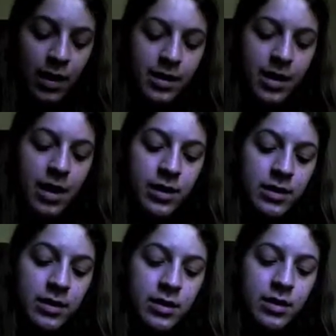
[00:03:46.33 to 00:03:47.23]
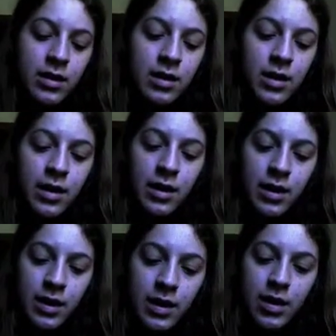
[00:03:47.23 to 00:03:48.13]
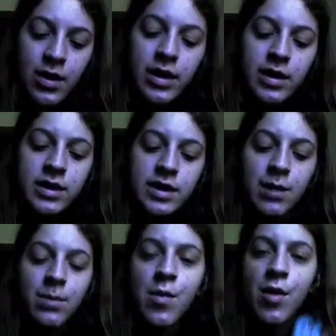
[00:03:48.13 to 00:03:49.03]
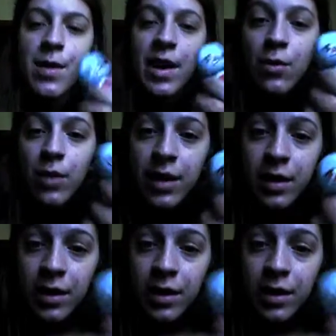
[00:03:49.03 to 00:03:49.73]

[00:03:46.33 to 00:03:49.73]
And then here is Skipper the Penguin.